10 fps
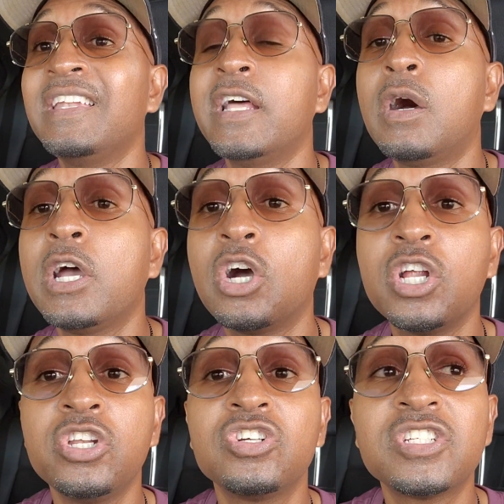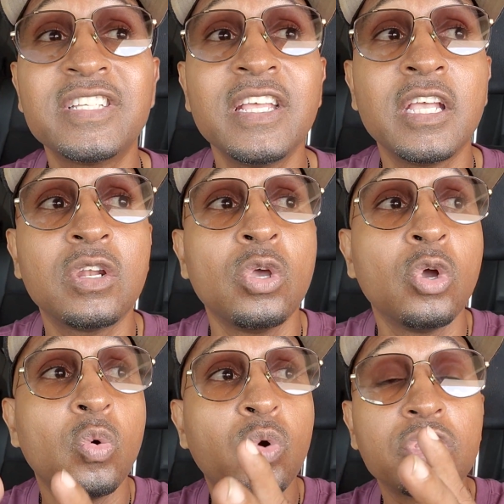Now I understand
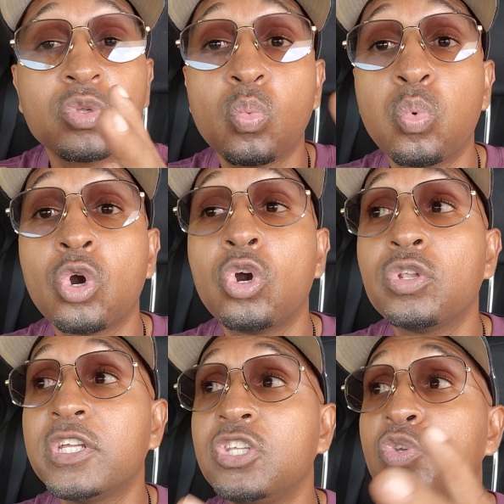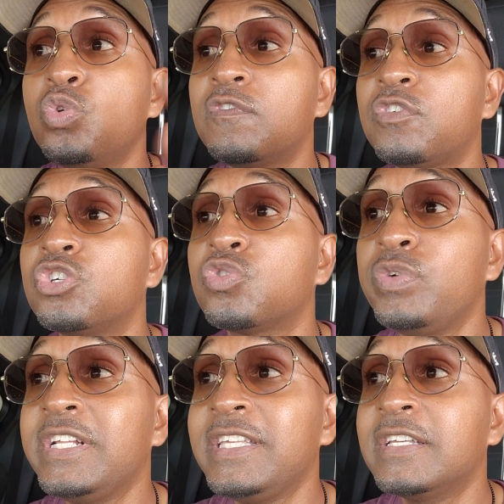what the world and the universe
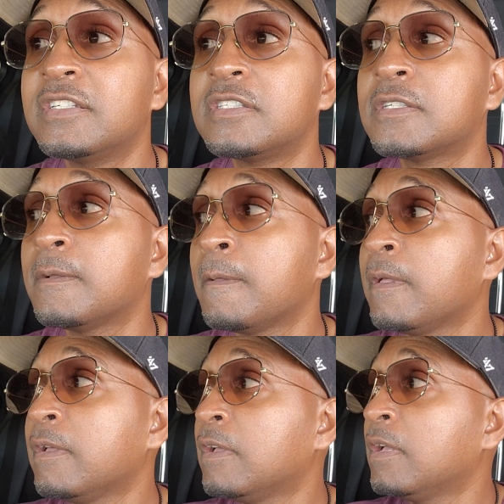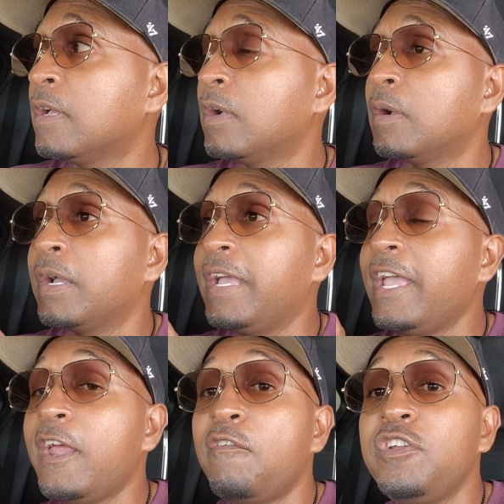really is.
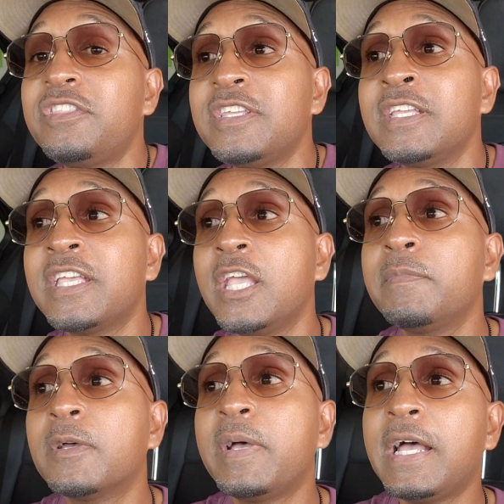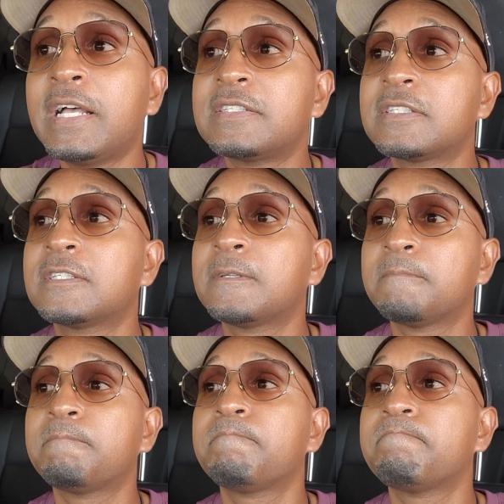Everything came to pass.
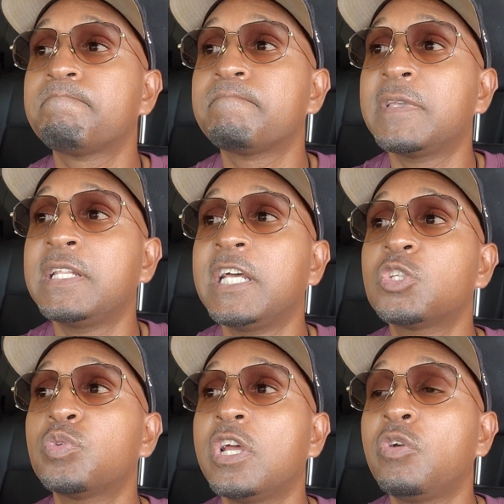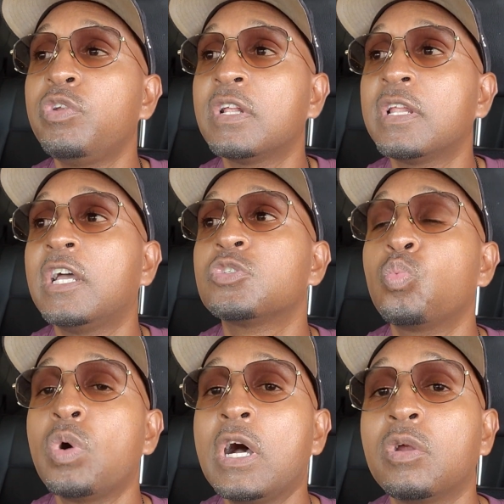And that's when I realized,
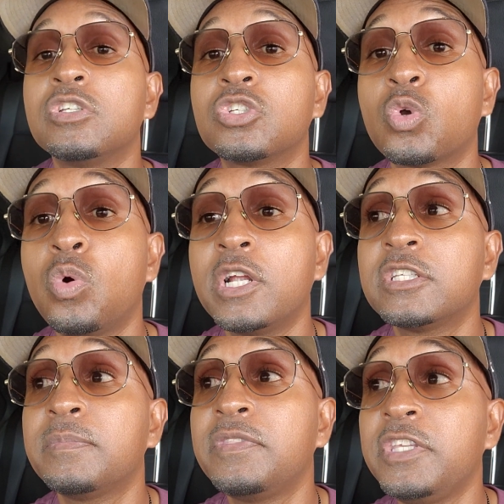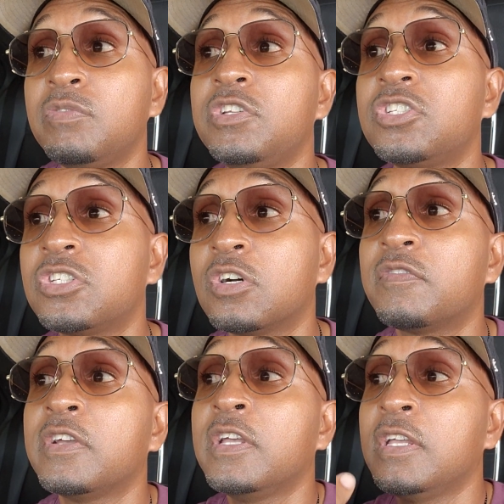wow, this quantum theory
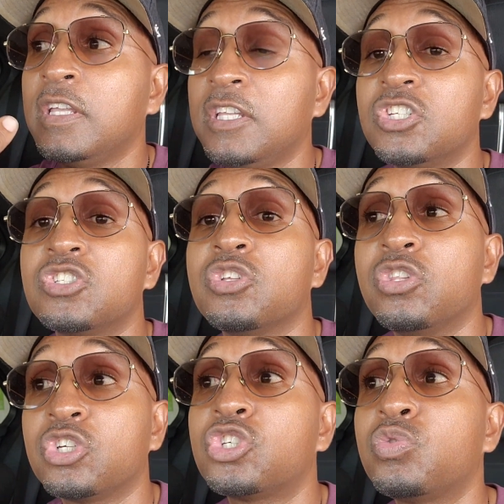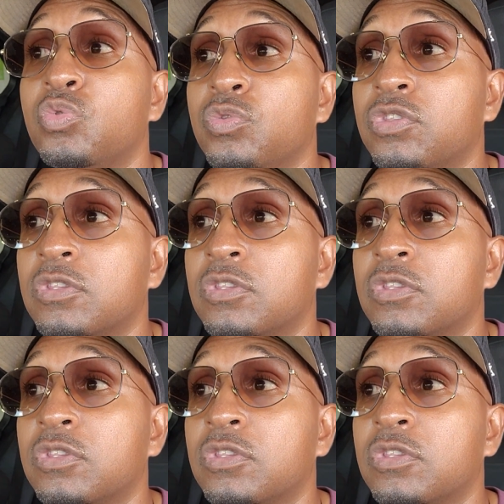stuff is the truth.